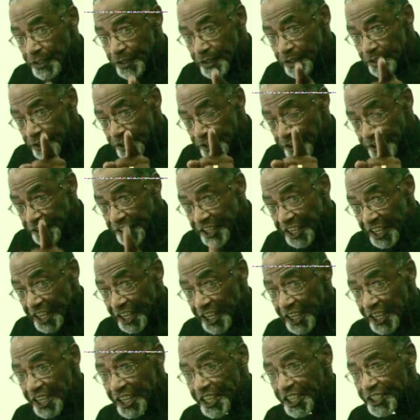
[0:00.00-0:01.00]
you
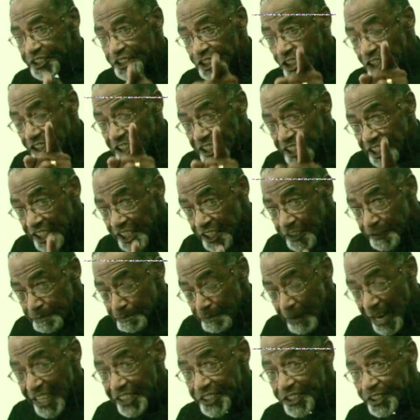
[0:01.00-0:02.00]
need to leave
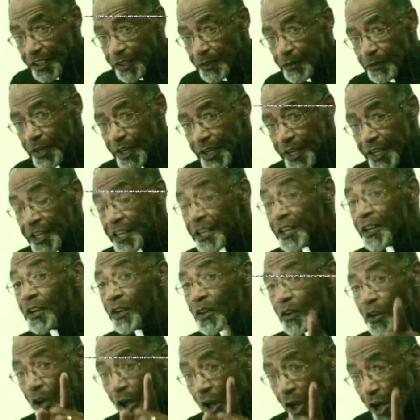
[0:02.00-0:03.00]
Masonry
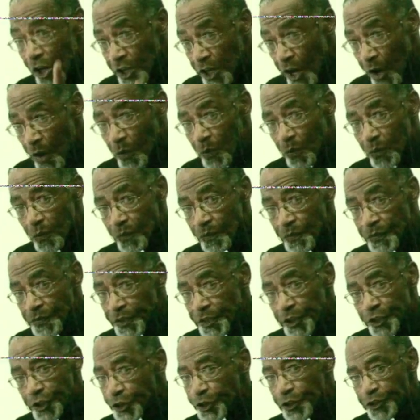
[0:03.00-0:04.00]
alone.
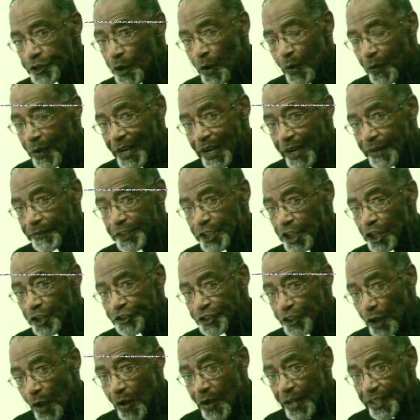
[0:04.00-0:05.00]
You don't have the
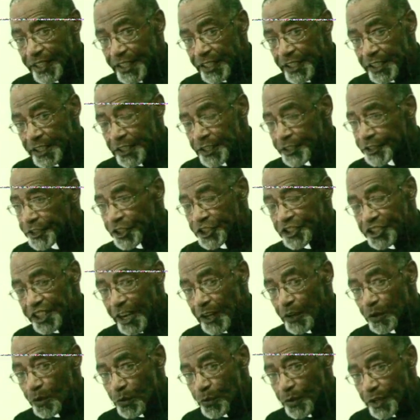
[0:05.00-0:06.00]
authority to say who